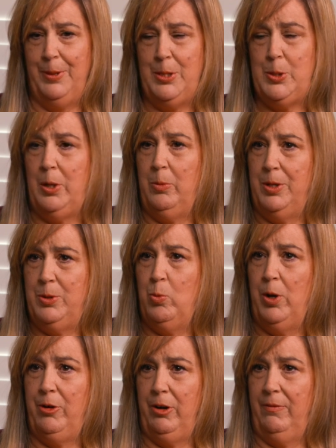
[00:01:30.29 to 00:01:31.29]
So I was
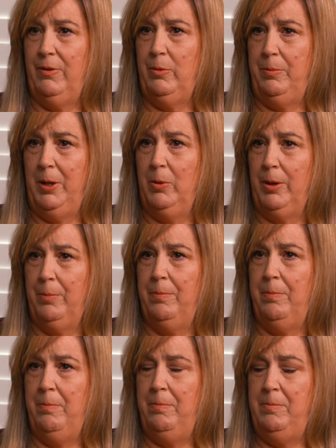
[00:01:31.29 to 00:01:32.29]
wondering if it would be going
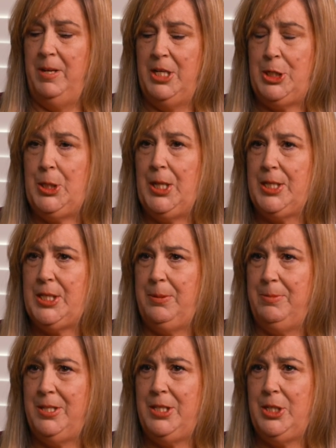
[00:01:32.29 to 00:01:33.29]
into that
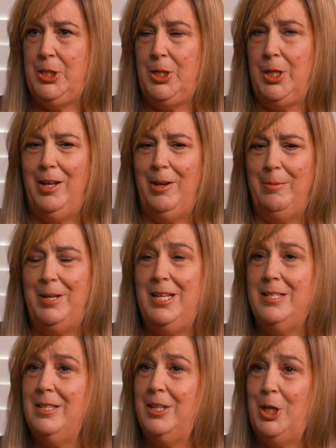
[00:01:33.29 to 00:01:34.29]
same incision, and he
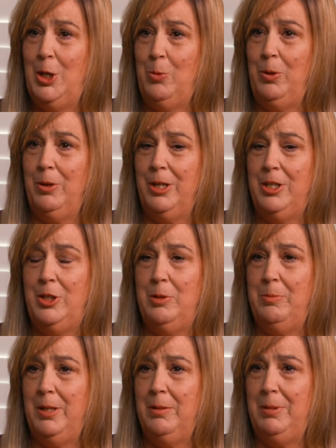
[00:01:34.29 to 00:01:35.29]
said no, we were going to do
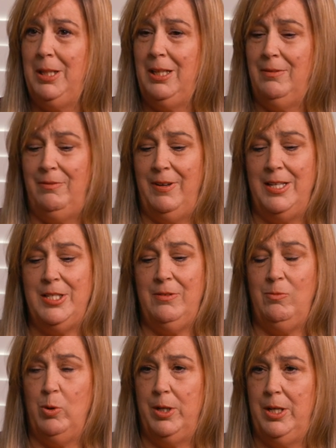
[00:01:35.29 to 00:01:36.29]
the minimally
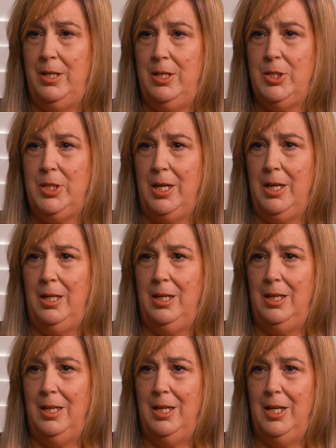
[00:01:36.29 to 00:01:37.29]
invasive, one on each side,
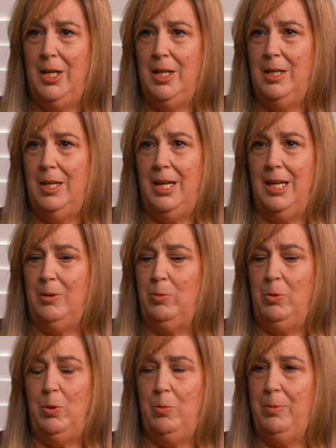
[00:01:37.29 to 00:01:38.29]
and
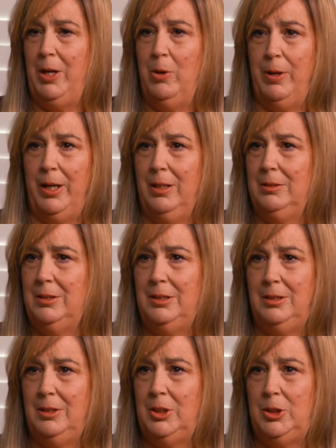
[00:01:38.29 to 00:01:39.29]
we won't be going
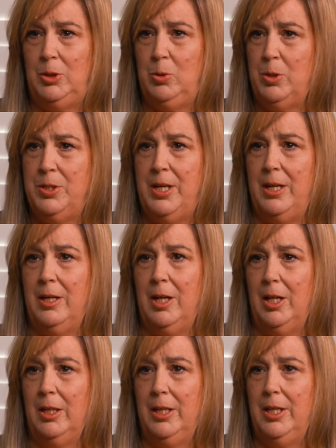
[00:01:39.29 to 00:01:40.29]
towards that at
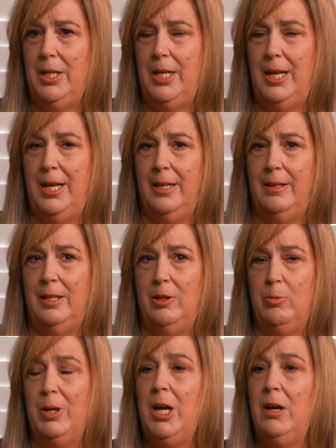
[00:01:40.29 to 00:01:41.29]
all. And
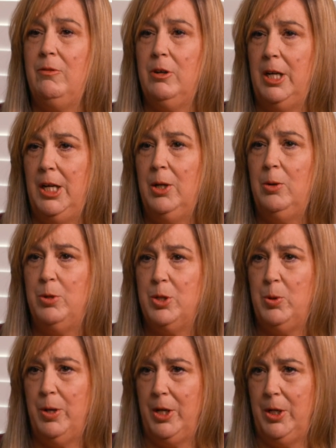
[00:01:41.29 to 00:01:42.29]
the recovery was
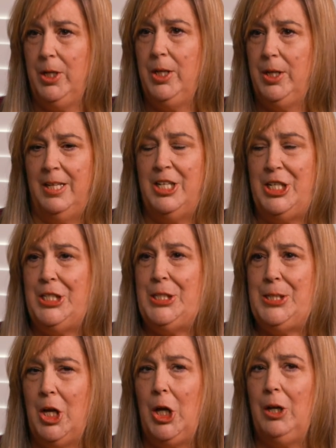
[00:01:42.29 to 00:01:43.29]
quicker, and
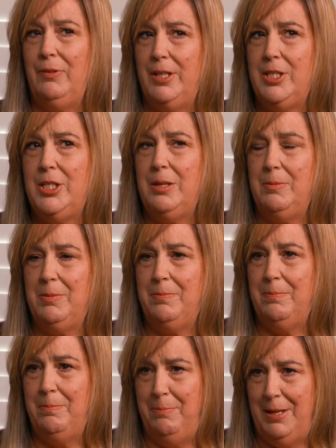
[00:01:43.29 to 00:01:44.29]
all of it seemed
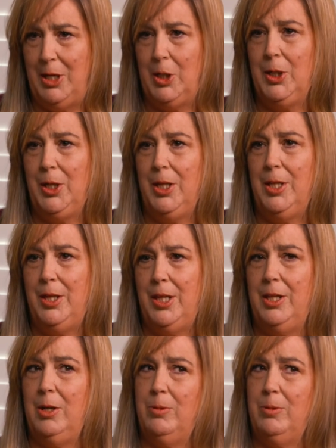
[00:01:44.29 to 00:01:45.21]
better than the